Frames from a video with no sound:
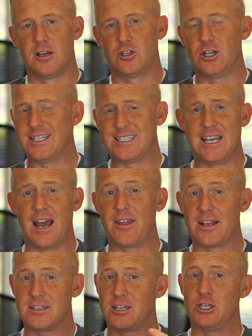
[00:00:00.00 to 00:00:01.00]
So you can see how
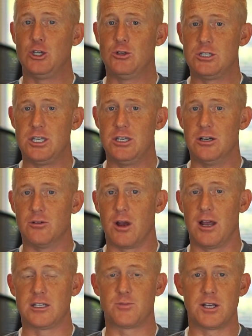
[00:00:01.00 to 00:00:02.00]
that's a huge deal,
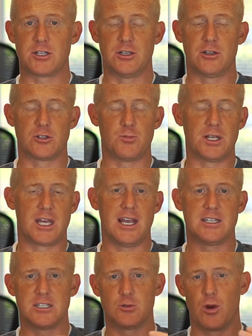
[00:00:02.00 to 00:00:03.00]
right? Especially there's been
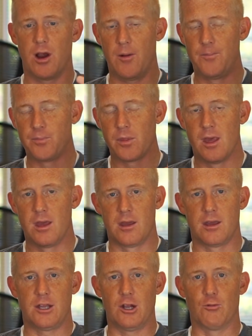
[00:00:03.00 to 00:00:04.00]
cases where
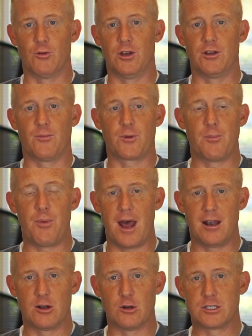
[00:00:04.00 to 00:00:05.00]
really
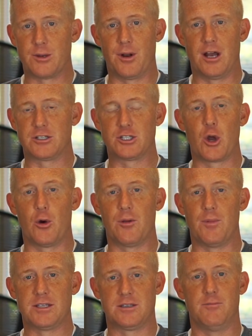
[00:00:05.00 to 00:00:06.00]
competitors, someone else is going
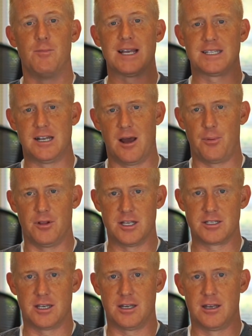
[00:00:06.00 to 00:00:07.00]
and basically messing up a
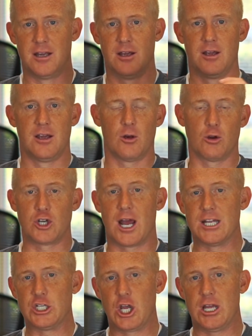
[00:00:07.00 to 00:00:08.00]
listing or
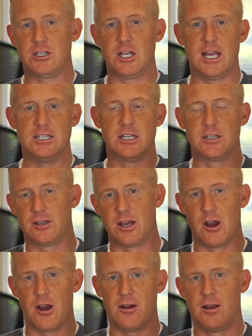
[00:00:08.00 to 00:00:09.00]
trying to change it to
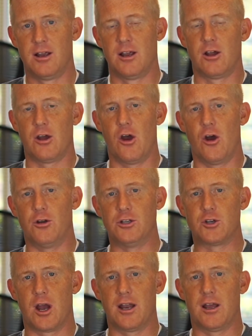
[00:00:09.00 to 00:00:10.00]
their own to
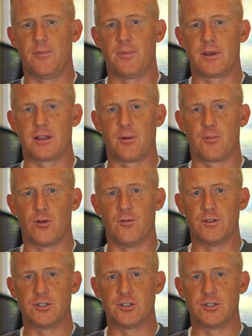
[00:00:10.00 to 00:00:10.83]
try to get that approved.